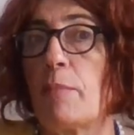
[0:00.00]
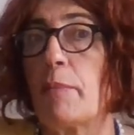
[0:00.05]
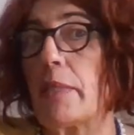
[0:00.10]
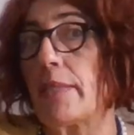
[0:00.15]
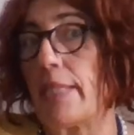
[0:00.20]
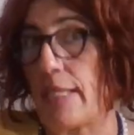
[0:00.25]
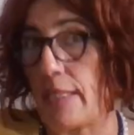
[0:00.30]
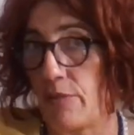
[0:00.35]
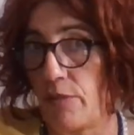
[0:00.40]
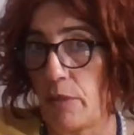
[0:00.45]
but
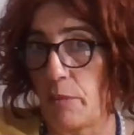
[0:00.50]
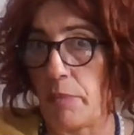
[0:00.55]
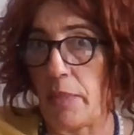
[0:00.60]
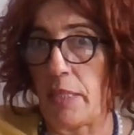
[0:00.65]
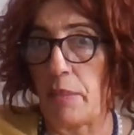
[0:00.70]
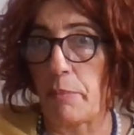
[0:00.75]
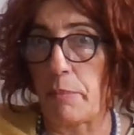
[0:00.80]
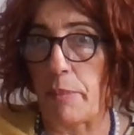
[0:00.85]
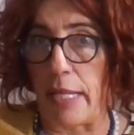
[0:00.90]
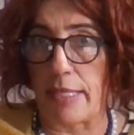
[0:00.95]
that will be
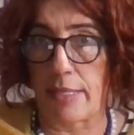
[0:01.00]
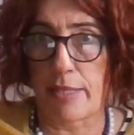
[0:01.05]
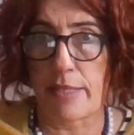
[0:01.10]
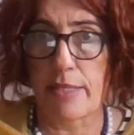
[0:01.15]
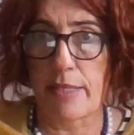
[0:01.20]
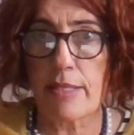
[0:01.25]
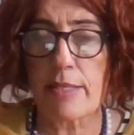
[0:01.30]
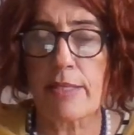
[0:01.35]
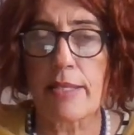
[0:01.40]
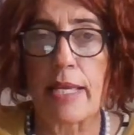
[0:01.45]
in
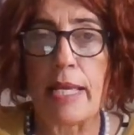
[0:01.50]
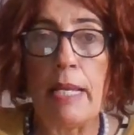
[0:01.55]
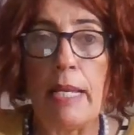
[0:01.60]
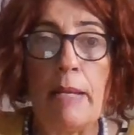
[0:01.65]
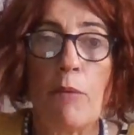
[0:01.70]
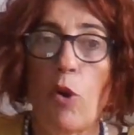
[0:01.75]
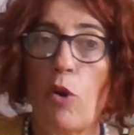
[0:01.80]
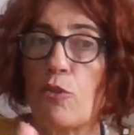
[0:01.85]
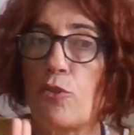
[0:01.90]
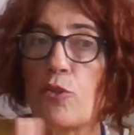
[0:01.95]
Pisces.
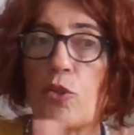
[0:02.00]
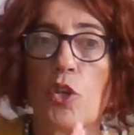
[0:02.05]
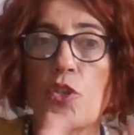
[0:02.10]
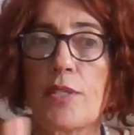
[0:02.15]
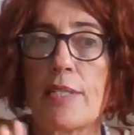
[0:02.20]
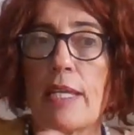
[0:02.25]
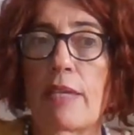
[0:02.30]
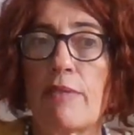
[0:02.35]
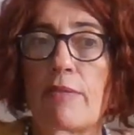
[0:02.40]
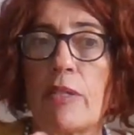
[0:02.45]
Of course,
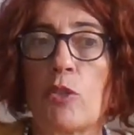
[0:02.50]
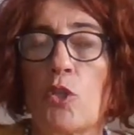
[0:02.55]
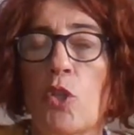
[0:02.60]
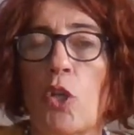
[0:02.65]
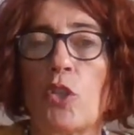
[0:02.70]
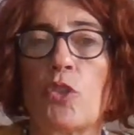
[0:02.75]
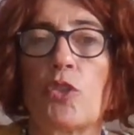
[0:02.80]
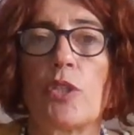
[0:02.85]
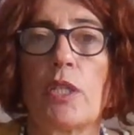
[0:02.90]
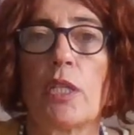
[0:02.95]
they will
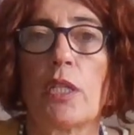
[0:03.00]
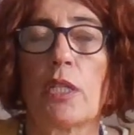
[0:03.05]
not